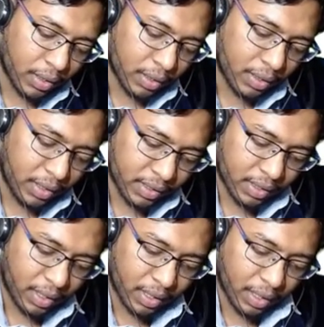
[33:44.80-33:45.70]
this
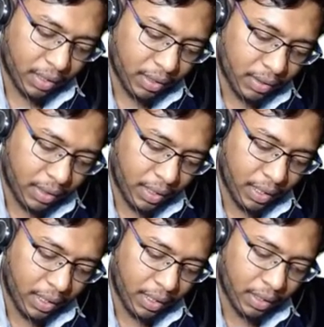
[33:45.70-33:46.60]
theta here
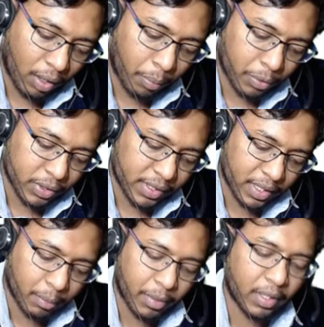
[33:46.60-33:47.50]
in the opposite
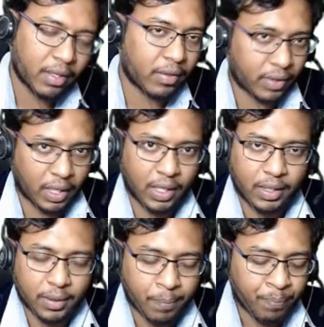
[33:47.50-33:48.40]
segment, correct?
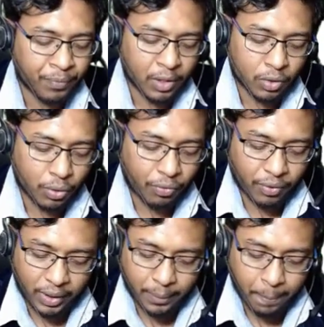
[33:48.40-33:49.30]
So
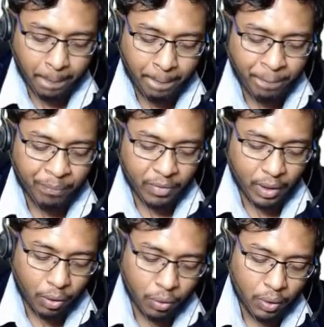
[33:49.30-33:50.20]
fine.
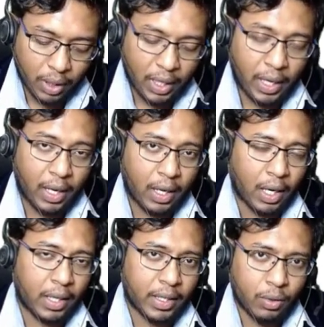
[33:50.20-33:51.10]
Now I
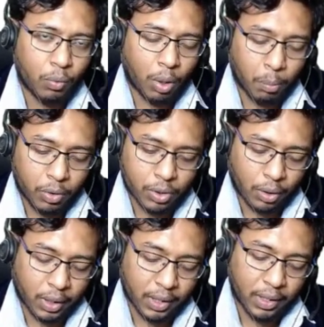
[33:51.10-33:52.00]
tell you one more
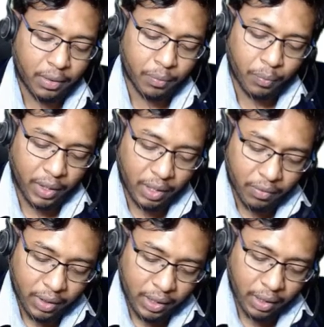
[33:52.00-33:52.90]
shortcut. Whenever
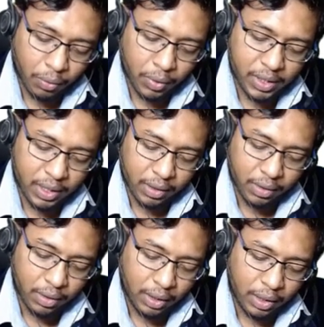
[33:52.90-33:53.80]
in a question
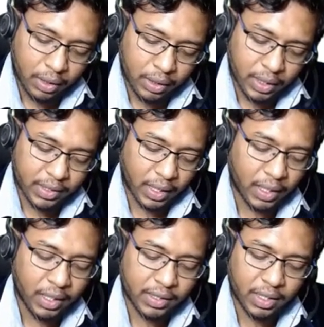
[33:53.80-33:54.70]
a
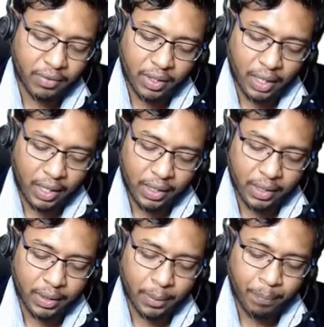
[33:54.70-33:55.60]
circle is given
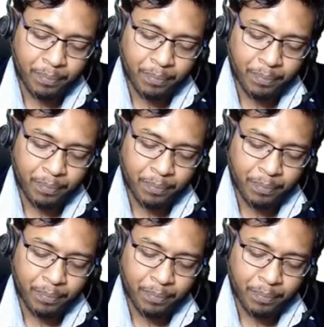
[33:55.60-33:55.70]
and